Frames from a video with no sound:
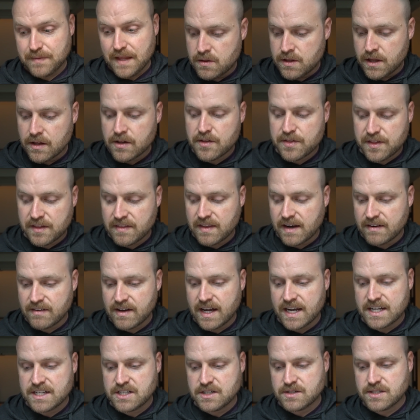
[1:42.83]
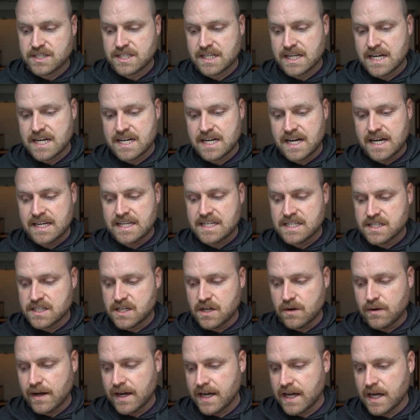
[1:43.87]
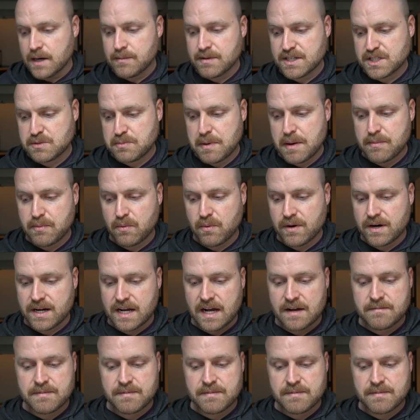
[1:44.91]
The other thing that I've got to do today, I need to go, I got a bunch of paperwork.